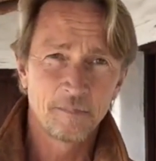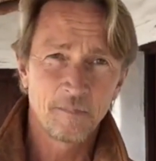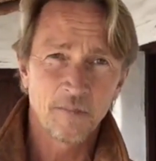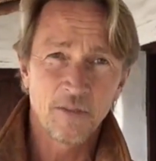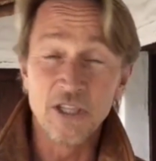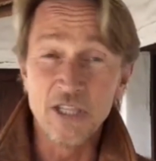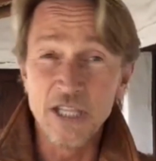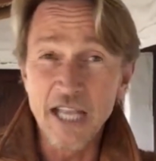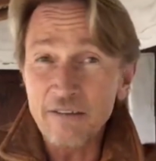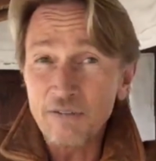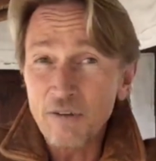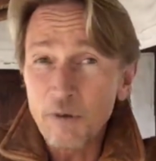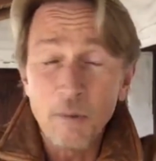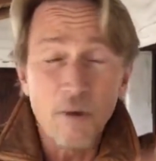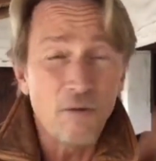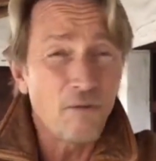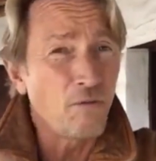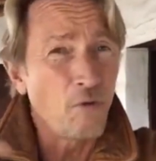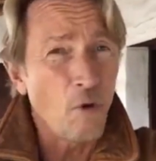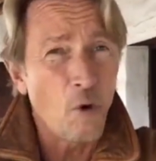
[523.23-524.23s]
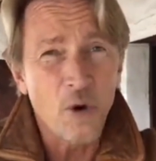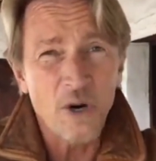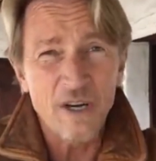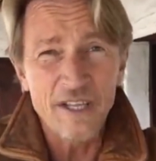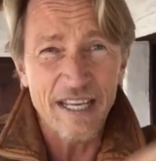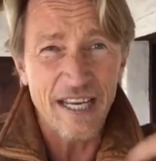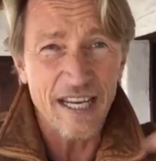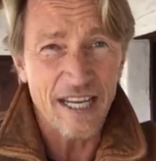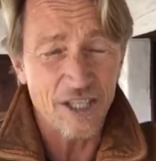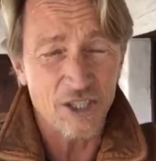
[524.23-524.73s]
Never before in
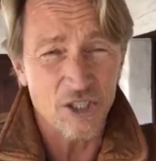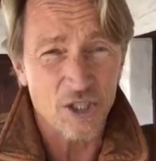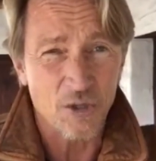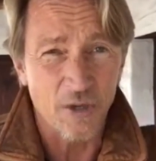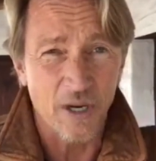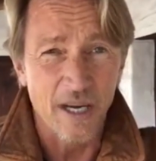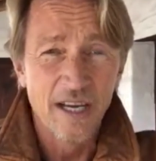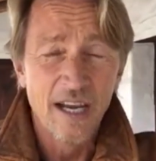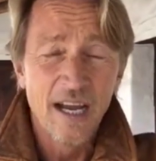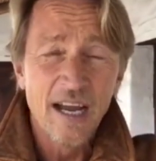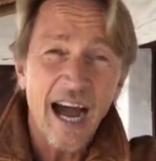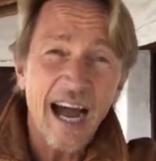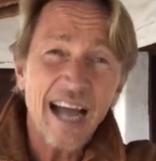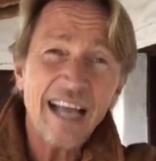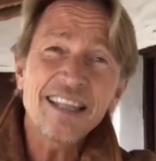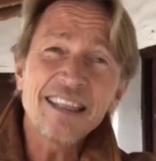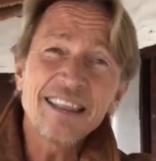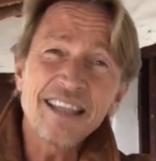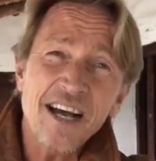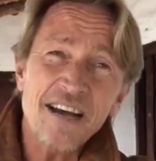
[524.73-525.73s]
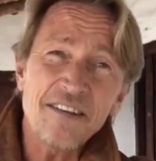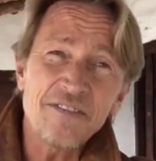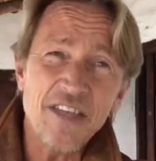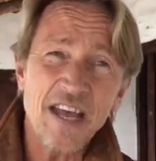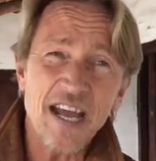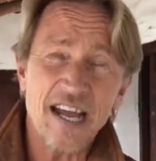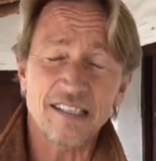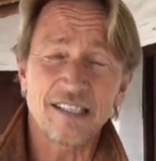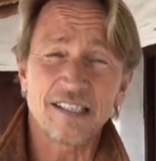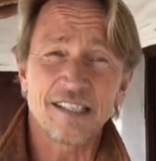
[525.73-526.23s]
the history. I love
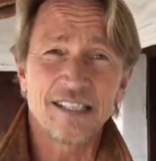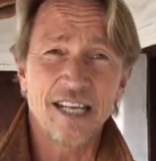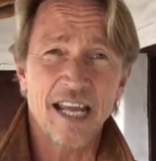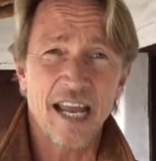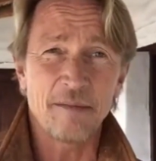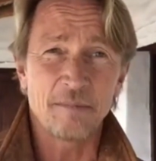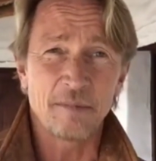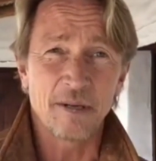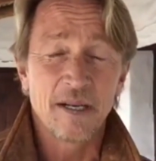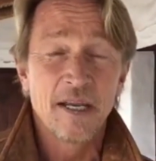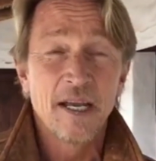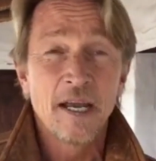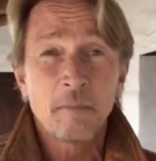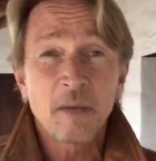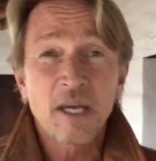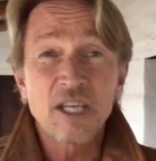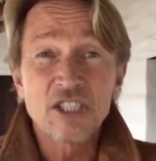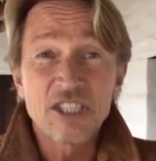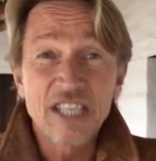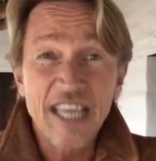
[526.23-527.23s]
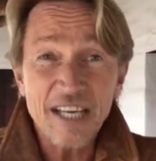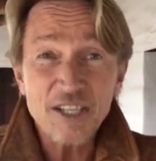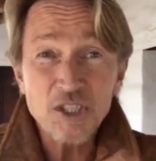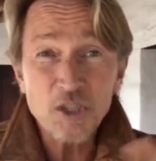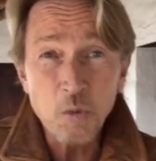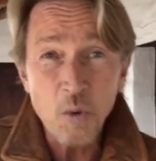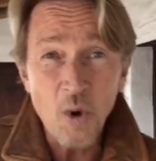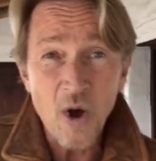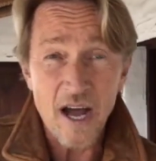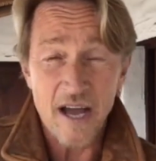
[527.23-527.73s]
that statement because guess
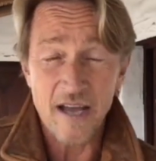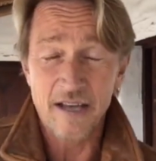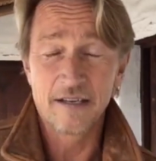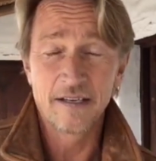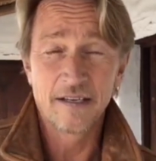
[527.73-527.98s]
what?